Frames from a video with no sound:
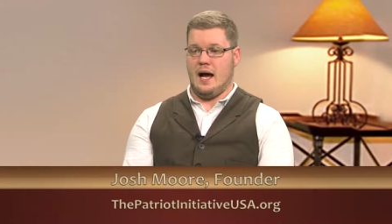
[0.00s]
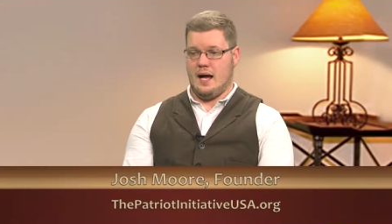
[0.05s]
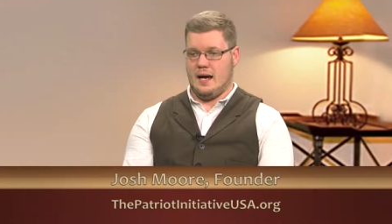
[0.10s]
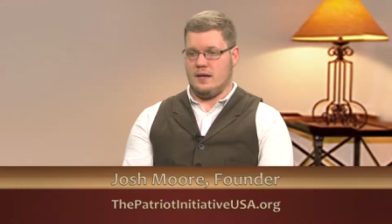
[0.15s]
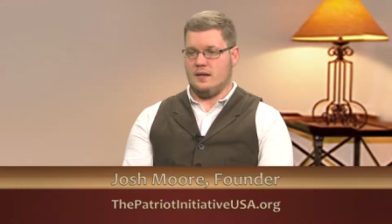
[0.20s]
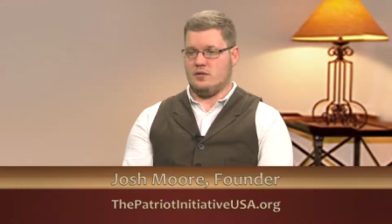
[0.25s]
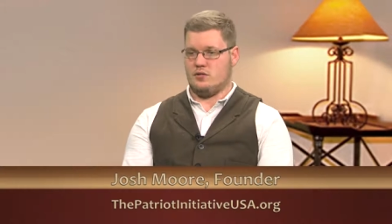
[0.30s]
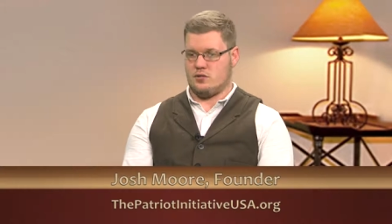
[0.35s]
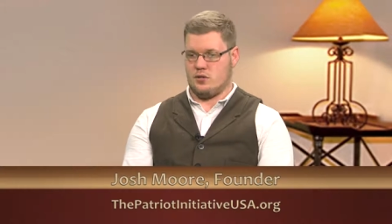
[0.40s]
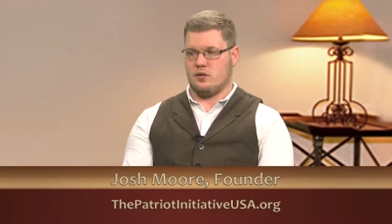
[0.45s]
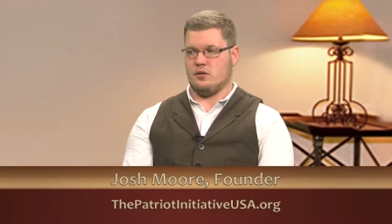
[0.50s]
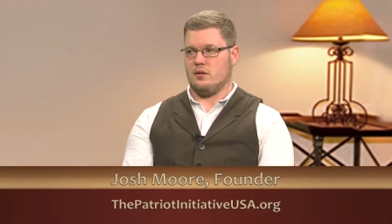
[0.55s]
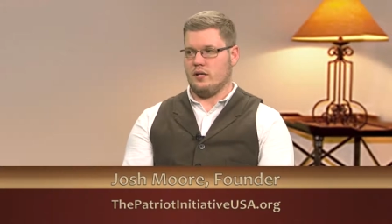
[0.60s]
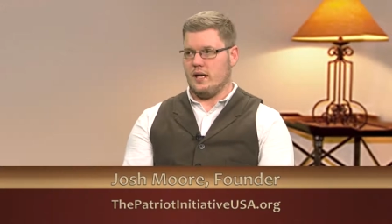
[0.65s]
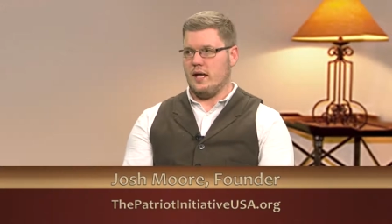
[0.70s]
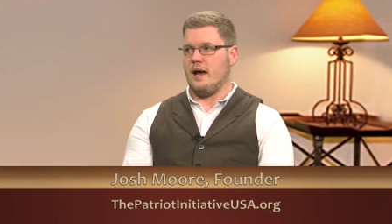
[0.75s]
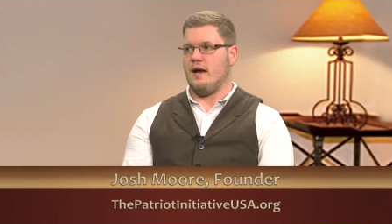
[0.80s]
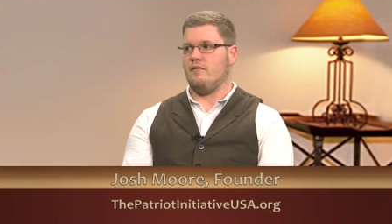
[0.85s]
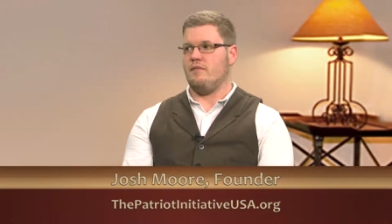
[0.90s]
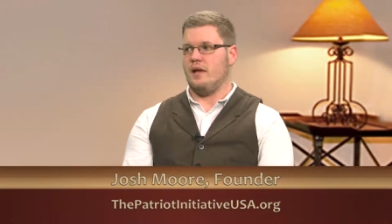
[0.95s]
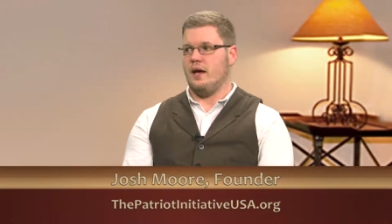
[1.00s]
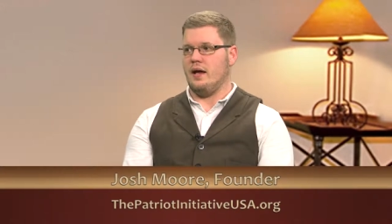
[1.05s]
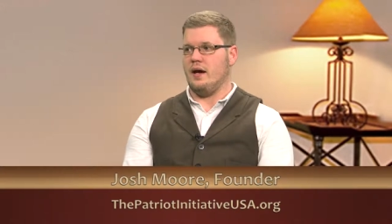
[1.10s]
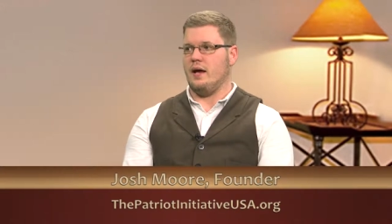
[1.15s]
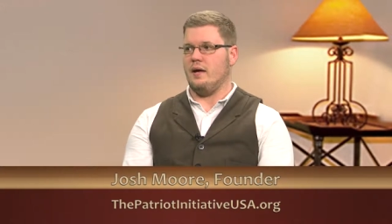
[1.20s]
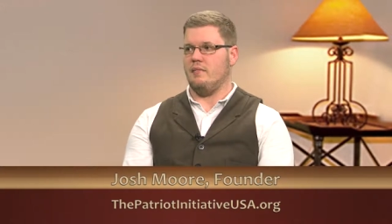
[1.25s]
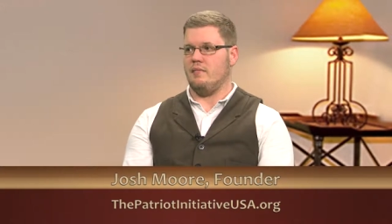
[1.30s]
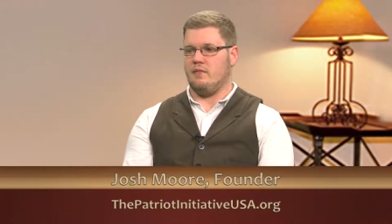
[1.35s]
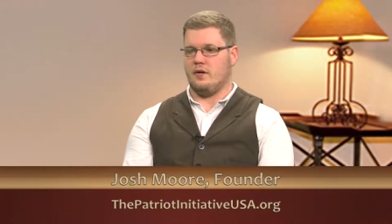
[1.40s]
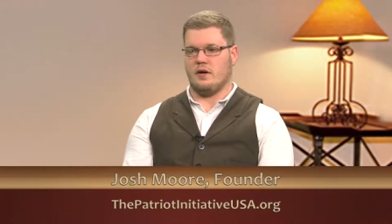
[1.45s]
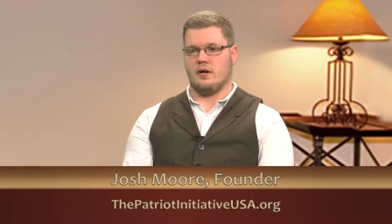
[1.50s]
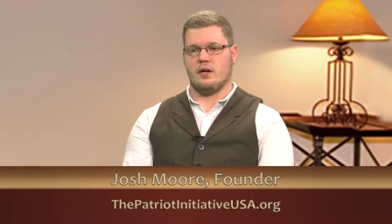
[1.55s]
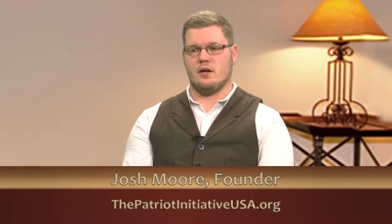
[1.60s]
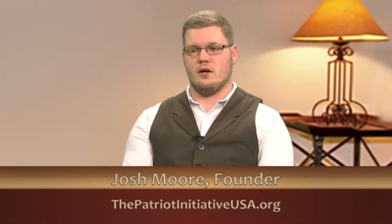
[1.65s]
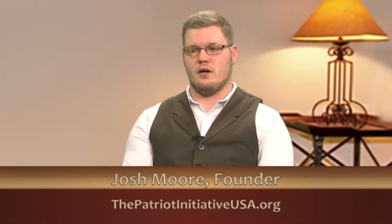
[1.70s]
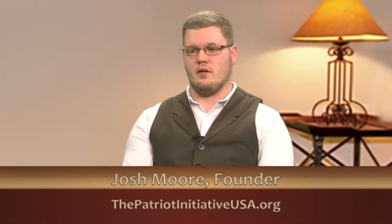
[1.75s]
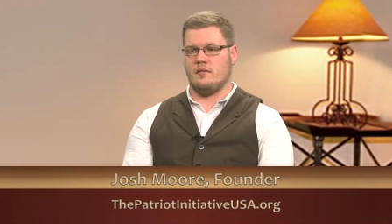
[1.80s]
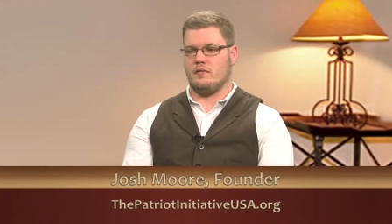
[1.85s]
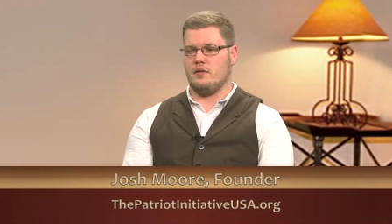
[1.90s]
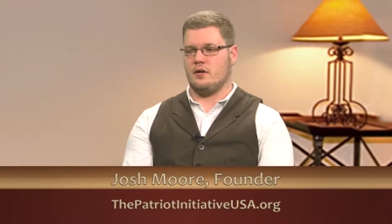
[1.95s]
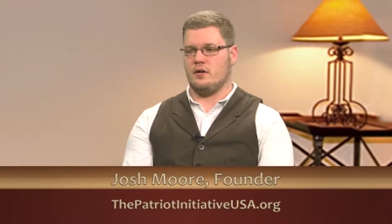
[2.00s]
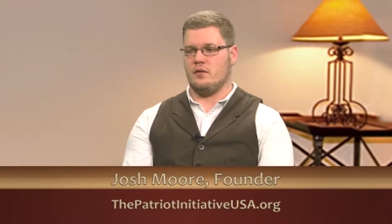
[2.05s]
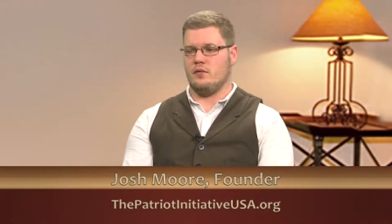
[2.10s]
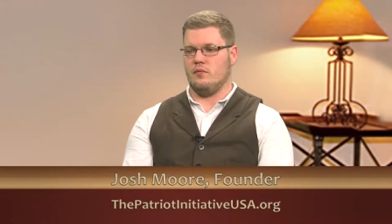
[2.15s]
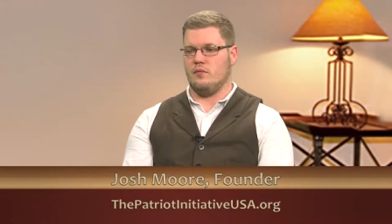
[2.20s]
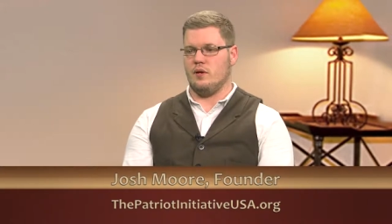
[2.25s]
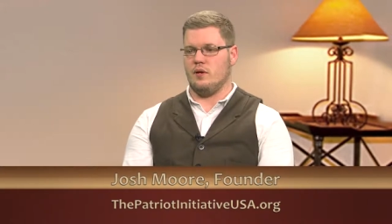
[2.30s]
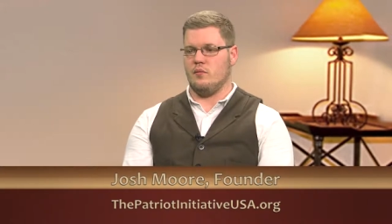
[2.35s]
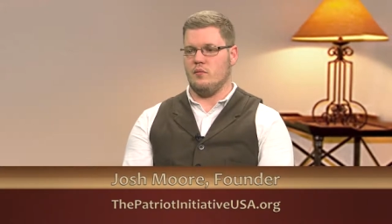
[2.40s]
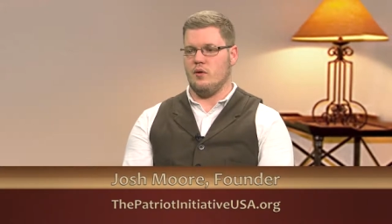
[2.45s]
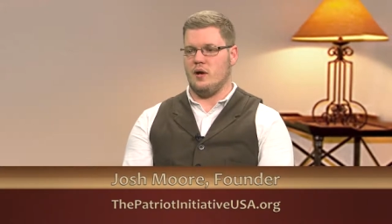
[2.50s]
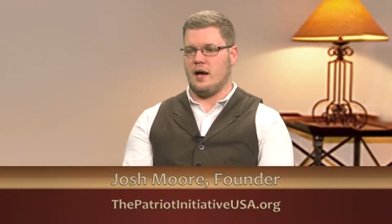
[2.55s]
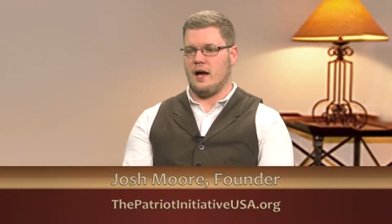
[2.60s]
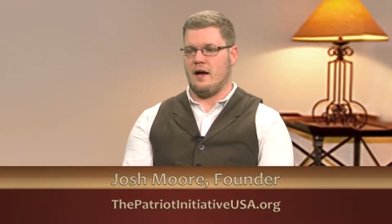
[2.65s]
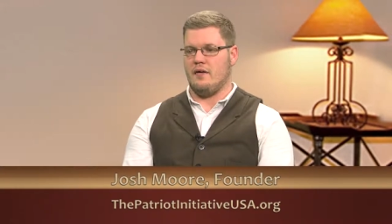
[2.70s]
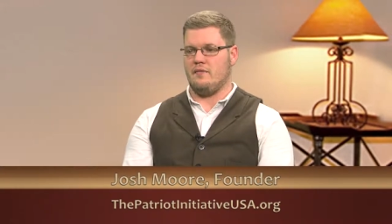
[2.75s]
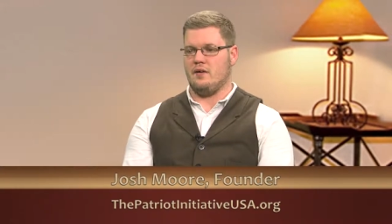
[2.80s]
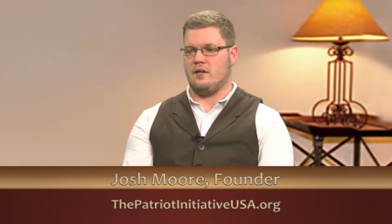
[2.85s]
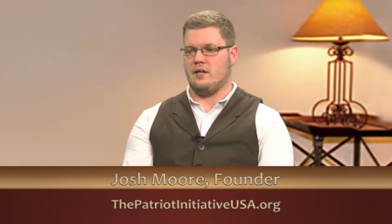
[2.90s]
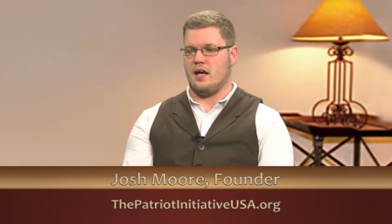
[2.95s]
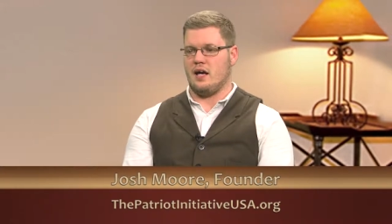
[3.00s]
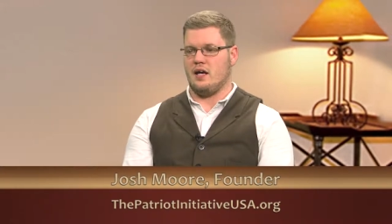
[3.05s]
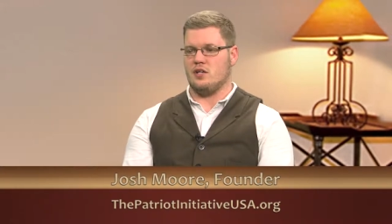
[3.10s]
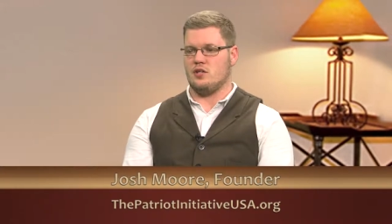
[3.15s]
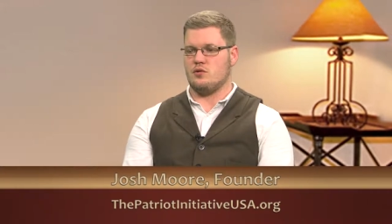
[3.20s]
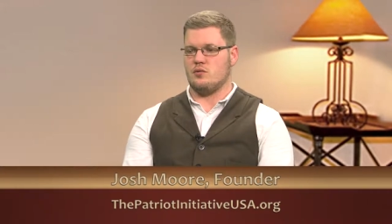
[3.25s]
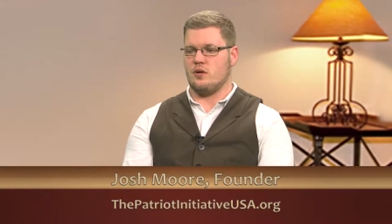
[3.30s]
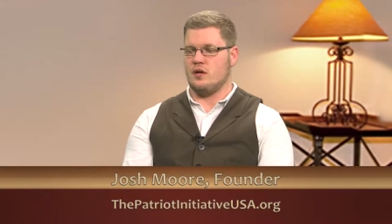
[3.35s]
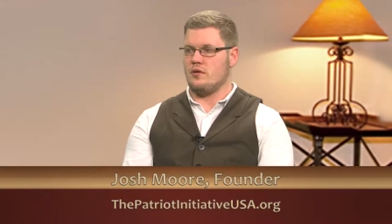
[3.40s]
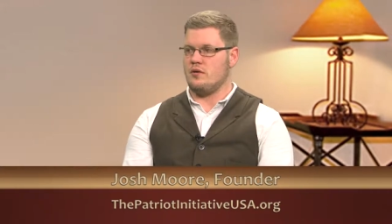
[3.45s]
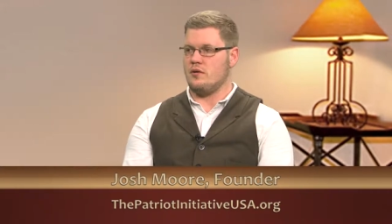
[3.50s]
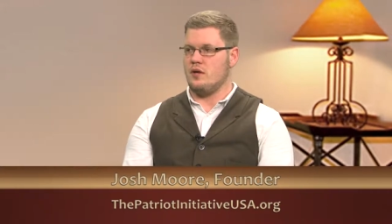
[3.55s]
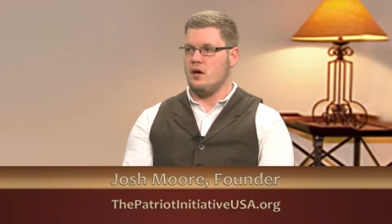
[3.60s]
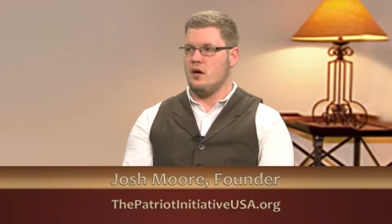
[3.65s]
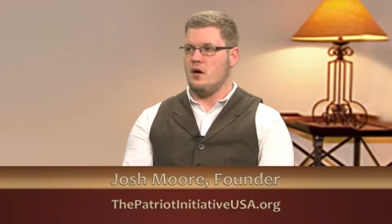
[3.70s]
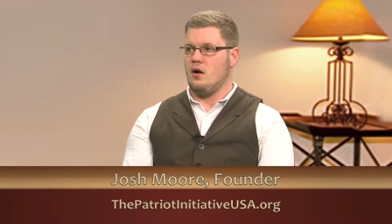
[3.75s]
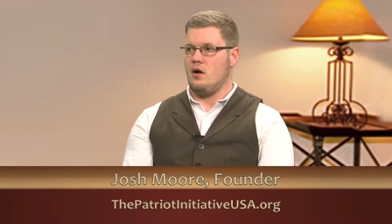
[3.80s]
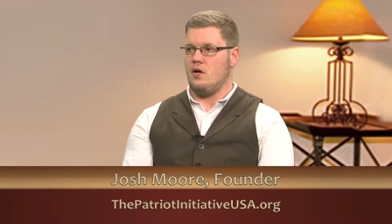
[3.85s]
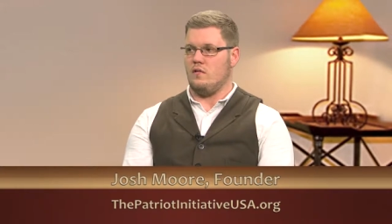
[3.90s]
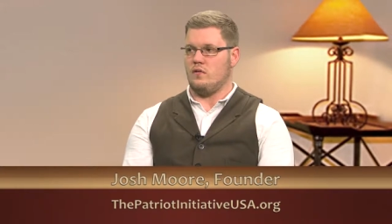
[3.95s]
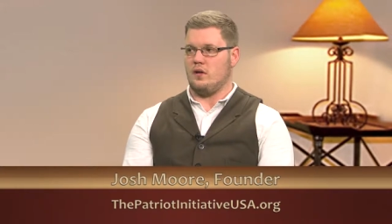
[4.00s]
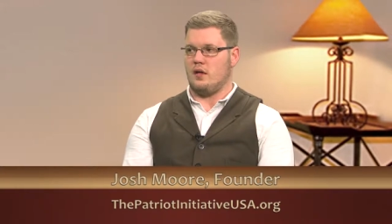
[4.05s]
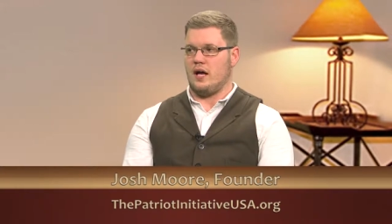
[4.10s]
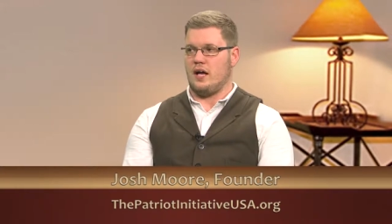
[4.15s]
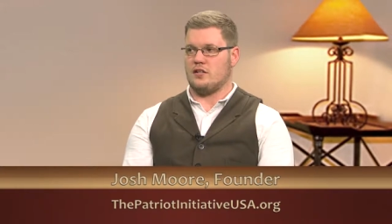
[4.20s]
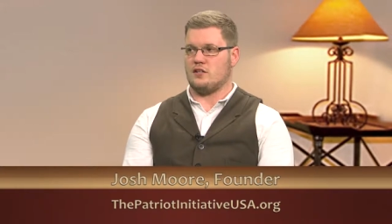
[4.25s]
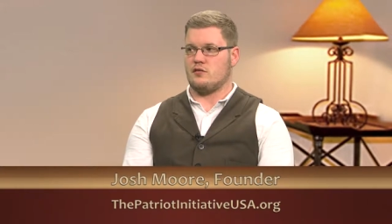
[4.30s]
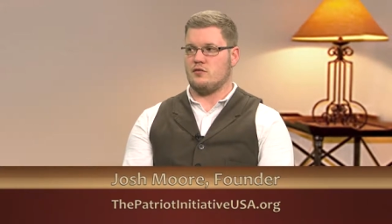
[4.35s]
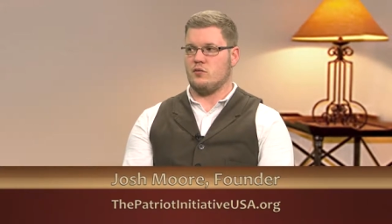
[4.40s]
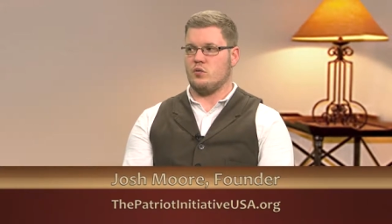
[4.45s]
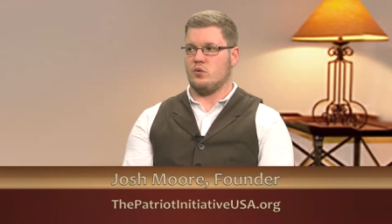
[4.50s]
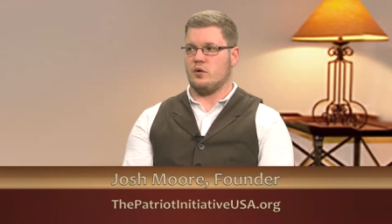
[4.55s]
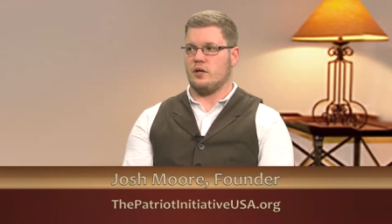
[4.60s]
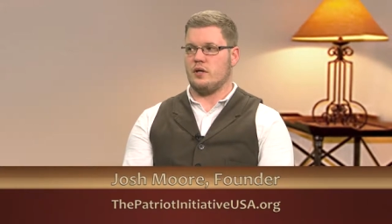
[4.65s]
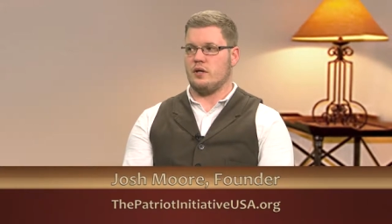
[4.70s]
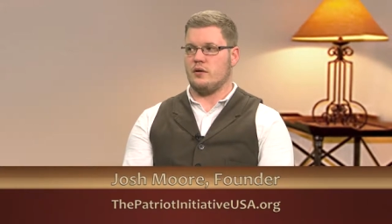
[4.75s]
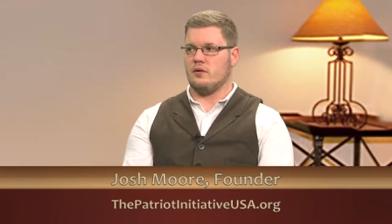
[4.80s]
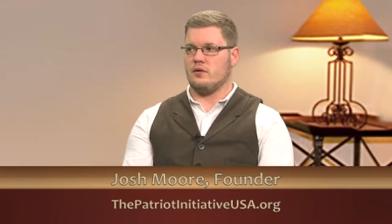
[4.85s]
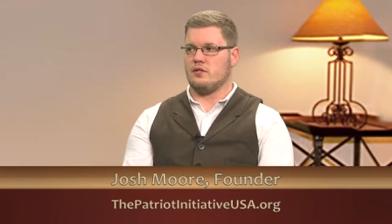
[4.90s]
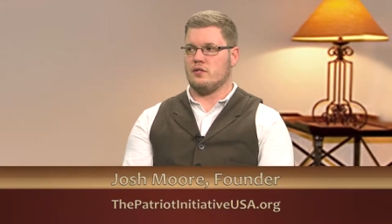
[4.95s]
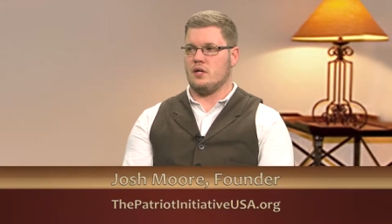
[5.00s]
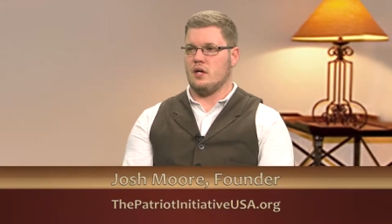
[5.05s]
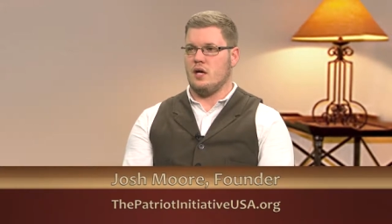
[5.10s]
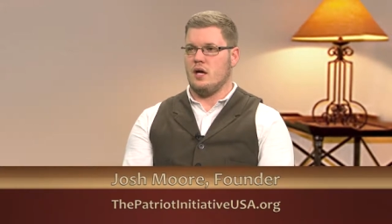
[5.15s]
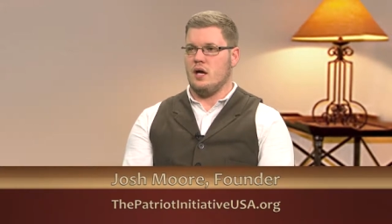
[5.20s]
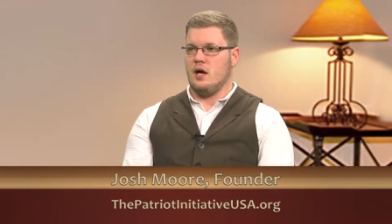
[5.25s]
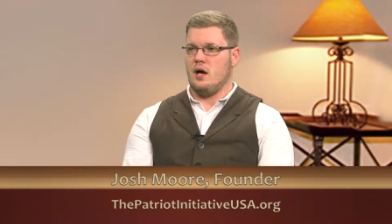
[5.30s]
I certainly have that. I'm very confident in, in what I've engaged with over the last four years.